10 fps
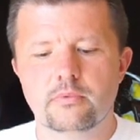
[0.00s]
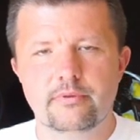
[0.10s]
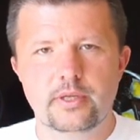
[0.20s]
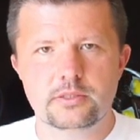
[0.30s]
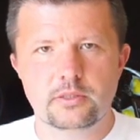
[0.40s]

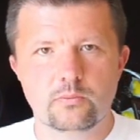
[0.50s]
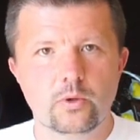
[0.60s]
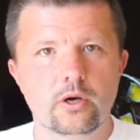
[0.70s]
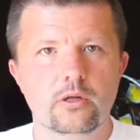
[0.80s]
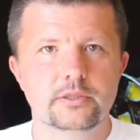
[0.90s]
That's it. We
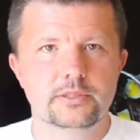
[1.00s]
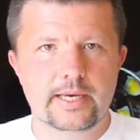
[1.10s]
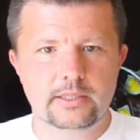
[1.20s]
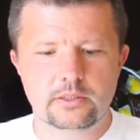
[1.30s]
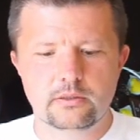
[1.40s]
call it
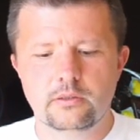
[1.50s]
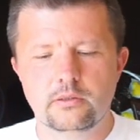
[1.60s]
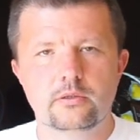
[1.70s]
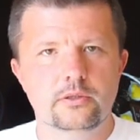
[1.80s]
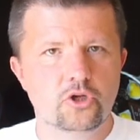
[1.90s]
tactical.
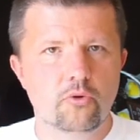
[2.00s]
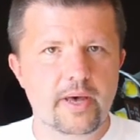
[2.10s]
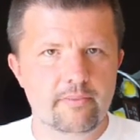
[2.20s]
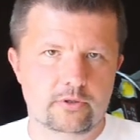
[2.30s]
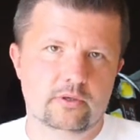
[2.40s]
No
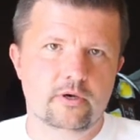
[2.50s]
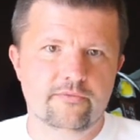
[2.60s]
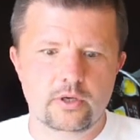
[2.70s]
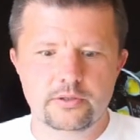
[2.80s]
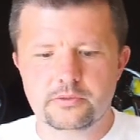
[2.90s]
memory,
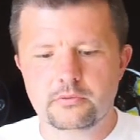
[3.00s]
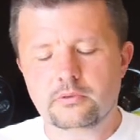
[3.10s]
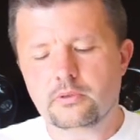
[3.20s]
of course.